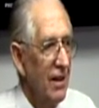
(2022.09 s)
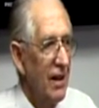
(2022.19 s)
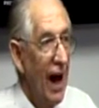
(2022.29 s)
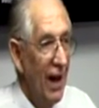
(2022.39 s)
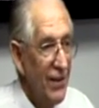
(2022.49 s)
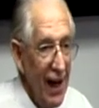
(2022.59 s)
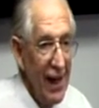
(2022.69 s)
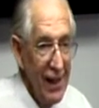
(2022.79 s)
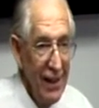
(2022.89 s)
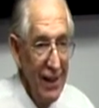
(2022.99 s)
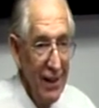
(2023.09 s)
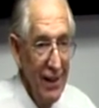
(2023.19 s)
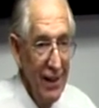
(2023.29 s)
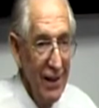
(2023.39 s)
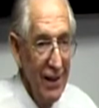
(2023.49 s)
Aren't they?
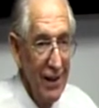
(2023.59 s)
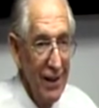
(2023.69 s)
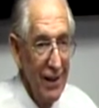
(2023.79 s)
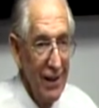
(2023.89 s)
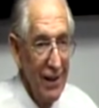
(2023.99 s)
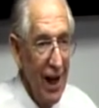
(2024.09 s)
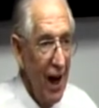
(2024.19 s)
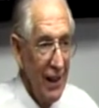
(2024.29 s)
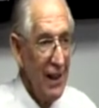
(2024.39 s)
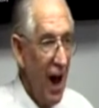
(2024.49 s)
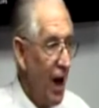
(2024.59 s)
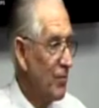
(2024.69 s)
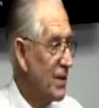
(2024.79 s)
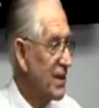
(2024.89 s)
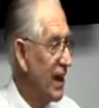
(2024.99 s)

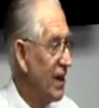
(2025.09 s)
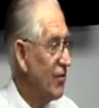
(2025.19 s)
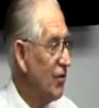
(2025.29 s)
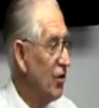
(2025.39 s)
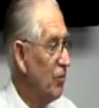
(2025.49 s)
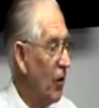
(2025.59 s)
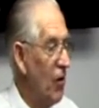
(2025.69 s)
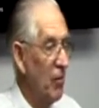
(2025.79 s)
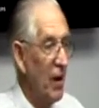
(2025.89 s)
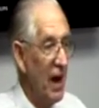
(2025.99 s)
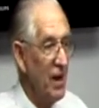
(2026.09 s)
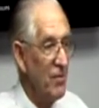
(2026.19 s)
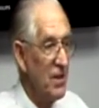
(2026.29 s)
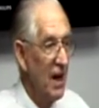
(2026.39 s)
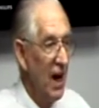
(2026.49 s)
99% of newborn
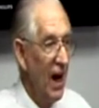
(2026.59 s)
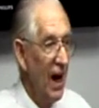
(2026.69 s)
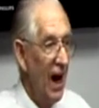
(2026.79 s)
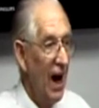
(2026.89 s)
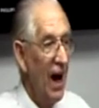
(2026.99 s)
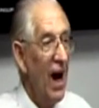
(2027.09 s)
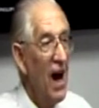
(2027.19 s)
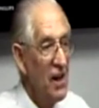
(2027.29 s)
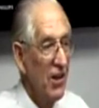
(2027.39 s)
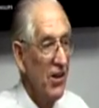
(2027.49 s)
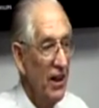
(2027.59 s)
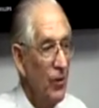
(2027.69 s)
babes are hungry.